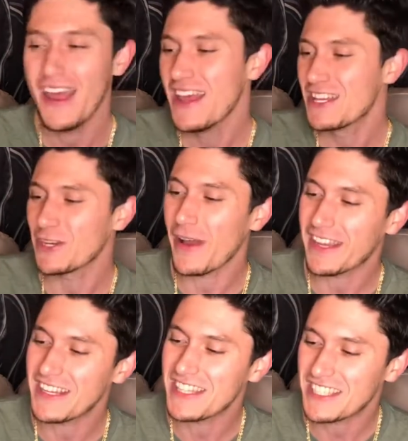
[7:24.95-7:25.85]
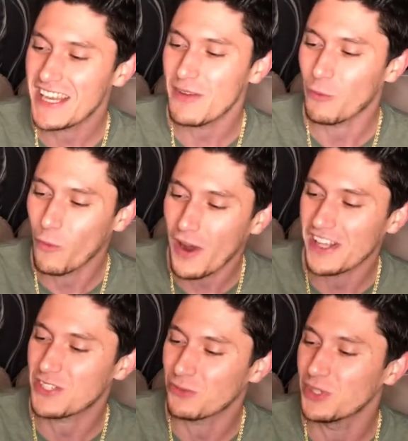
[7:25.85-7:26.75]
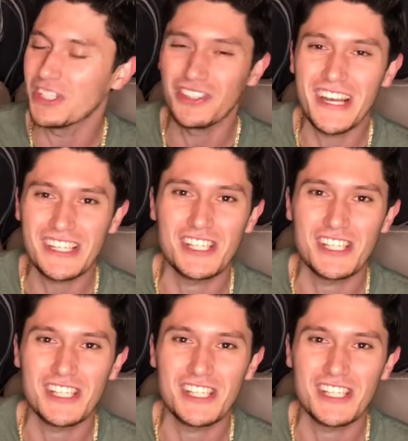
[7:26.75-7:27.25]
so I can see what it's really like to